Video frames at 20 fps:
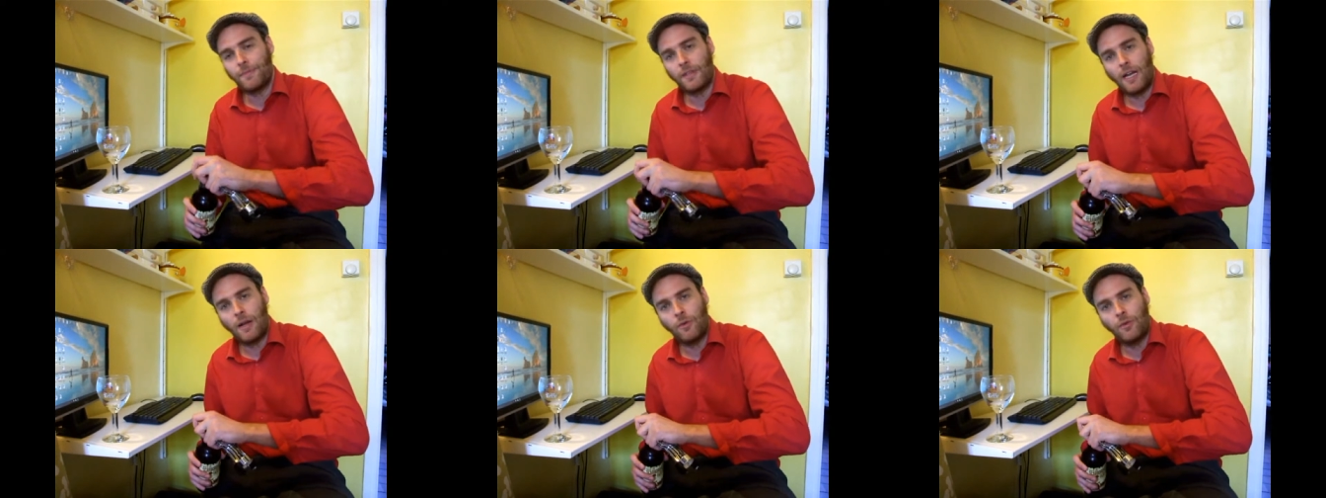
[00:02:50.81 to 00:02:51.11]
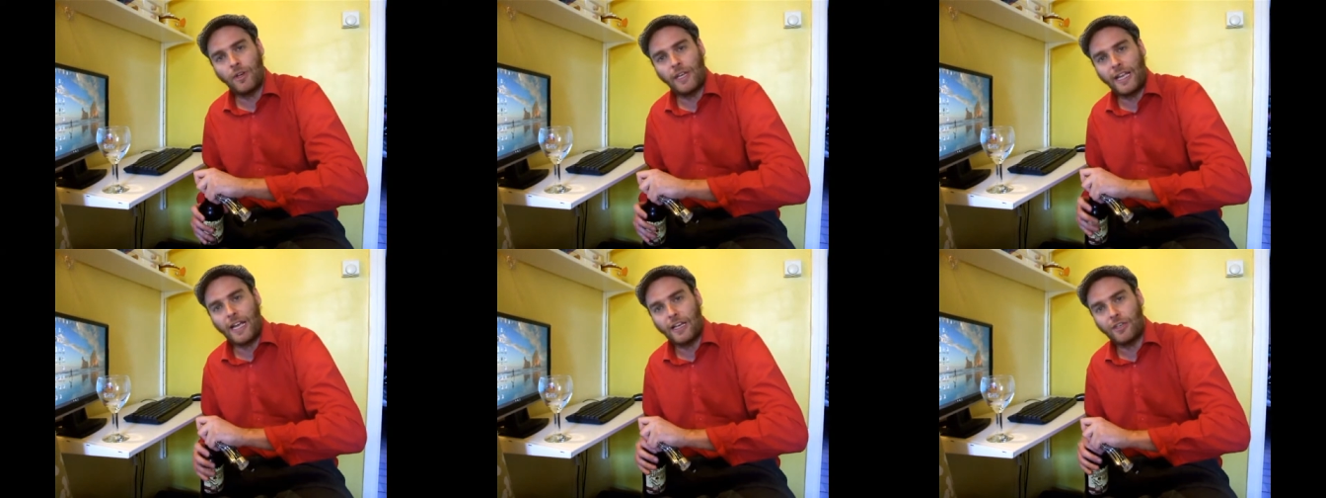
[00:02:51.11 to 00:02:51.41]
I'm
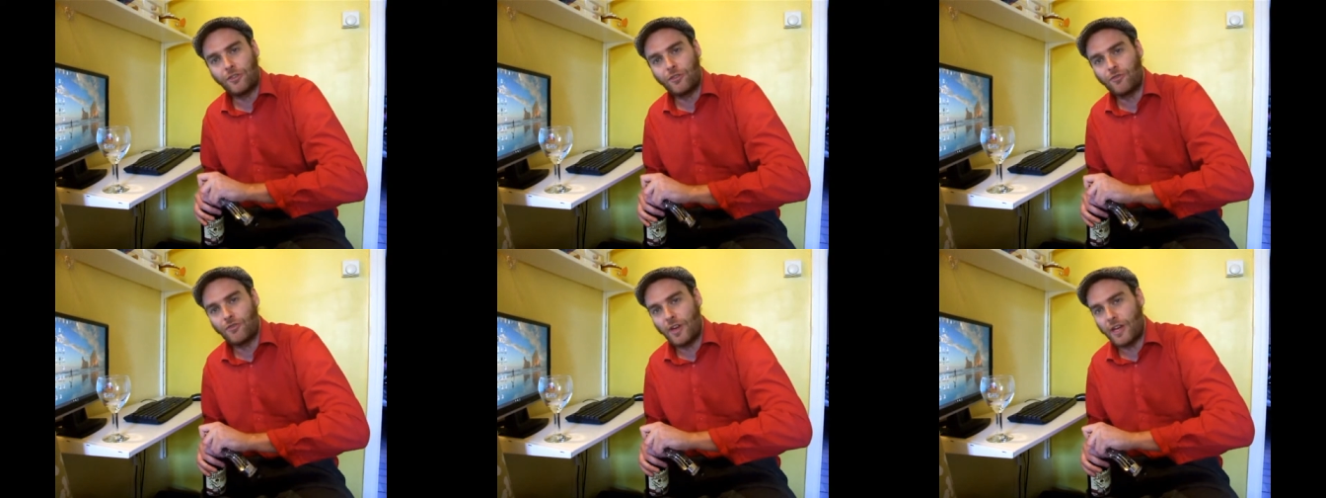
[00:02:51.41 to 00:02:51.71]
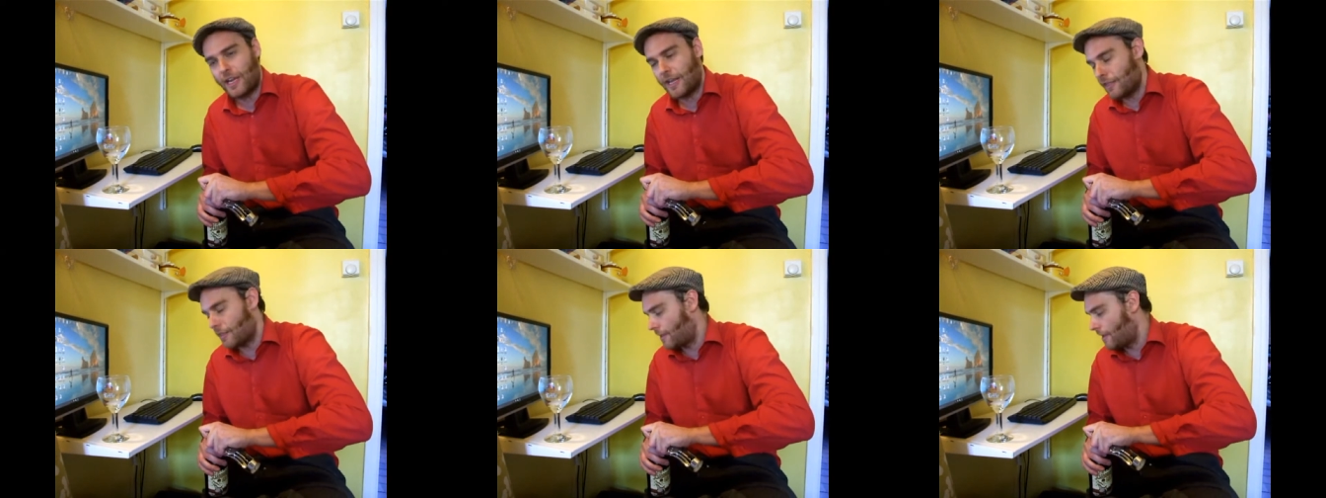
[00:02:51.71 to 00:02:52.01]
going to get
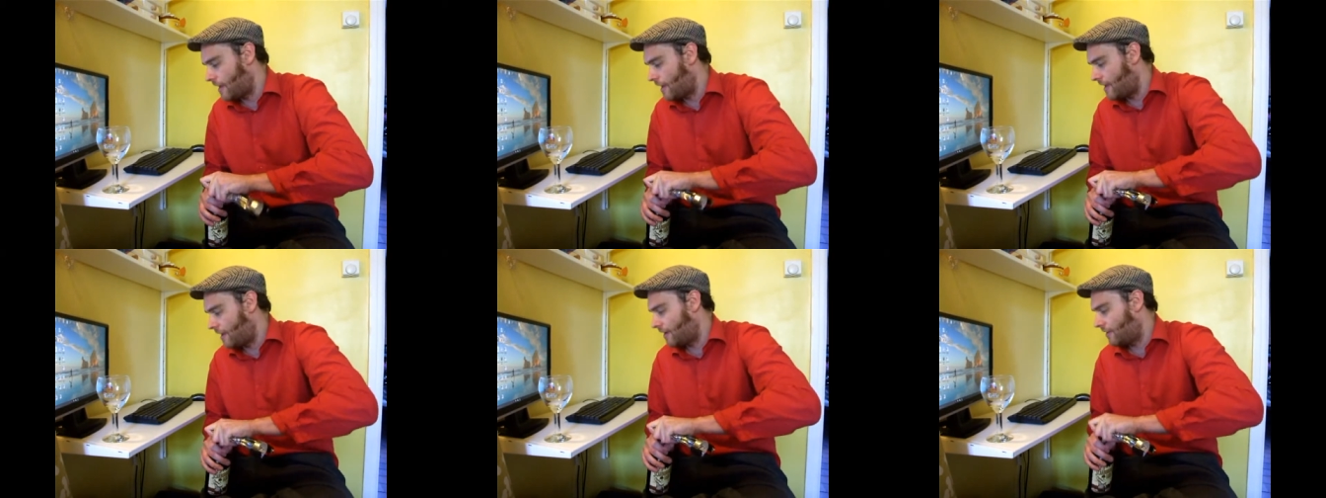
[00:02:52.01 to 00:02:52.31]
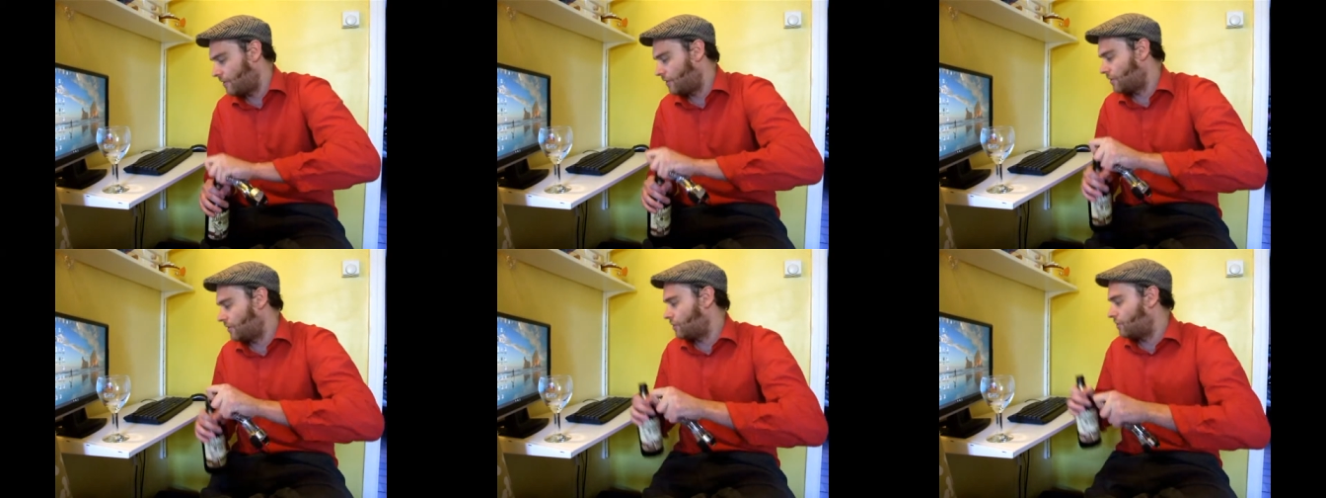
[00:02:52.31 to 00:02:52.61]
straight in there.
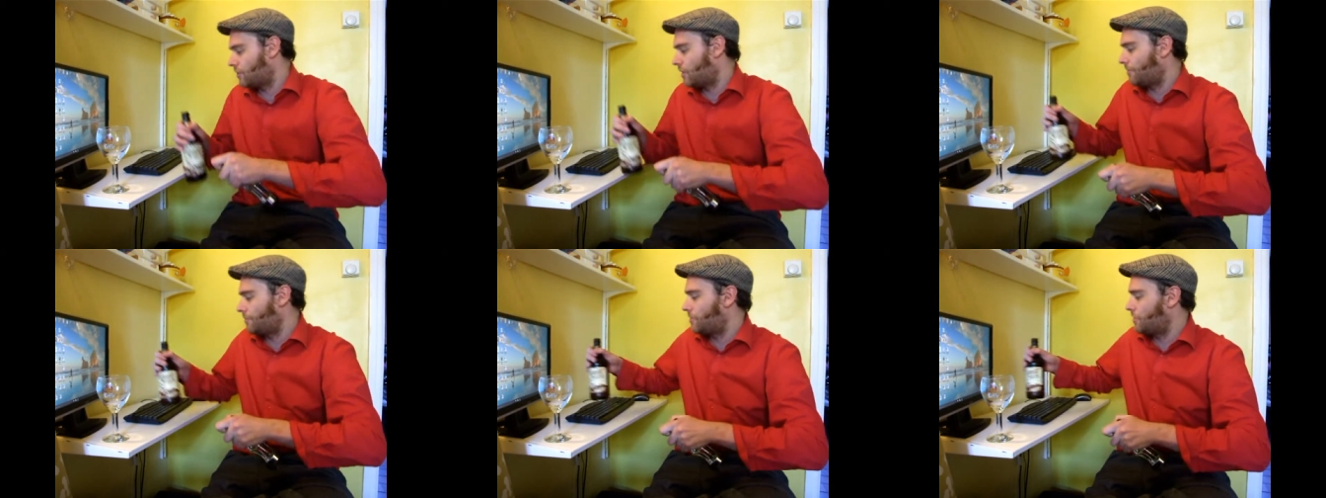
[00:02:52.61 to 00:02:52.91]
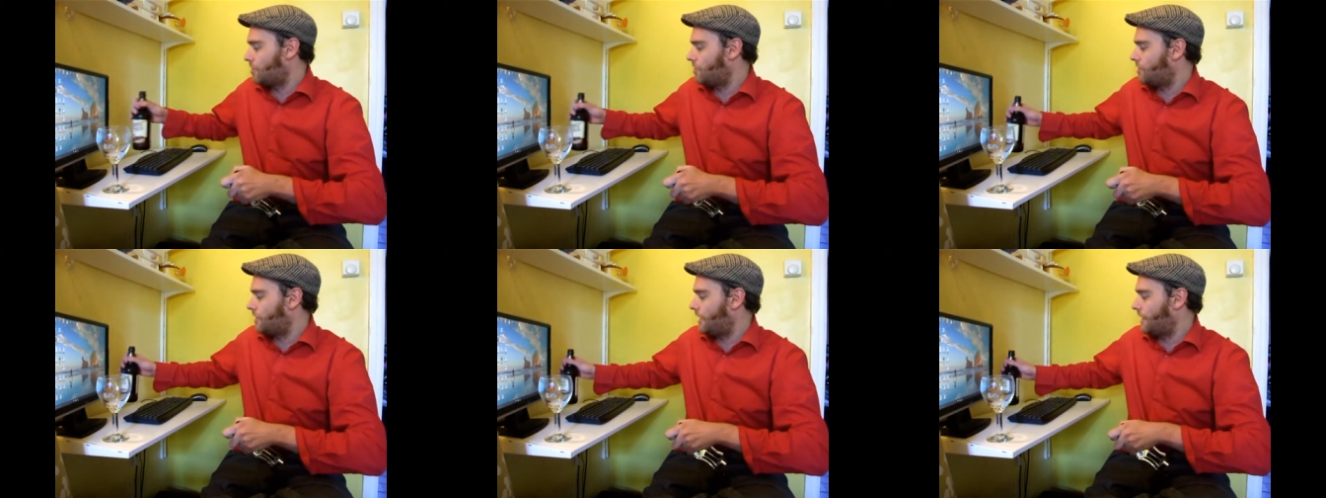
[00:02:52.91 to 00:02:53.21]
I'm going to stop
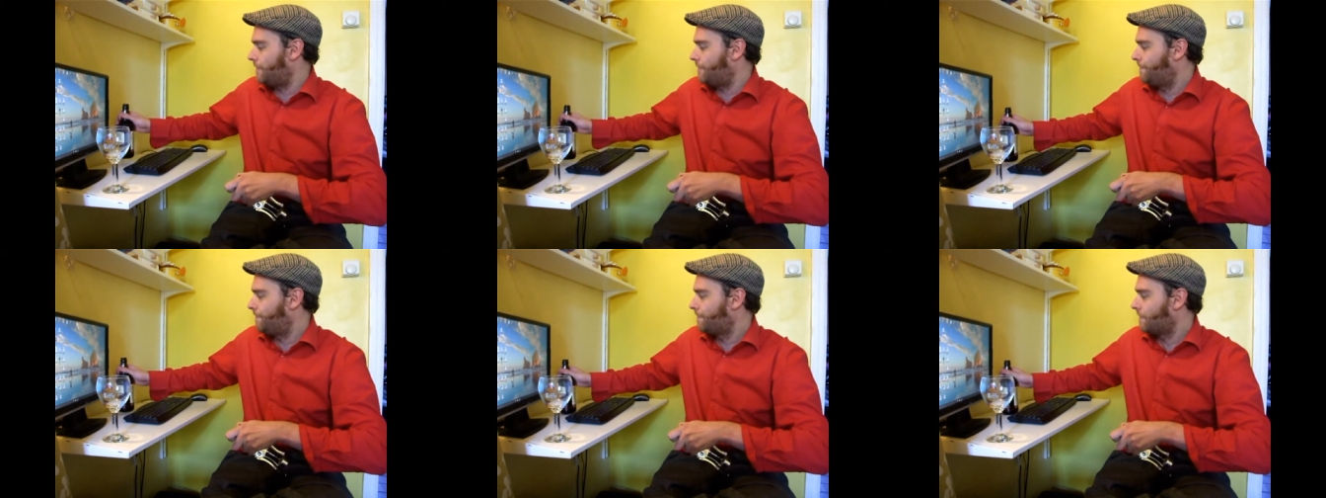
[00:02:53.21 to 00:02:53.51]
talking.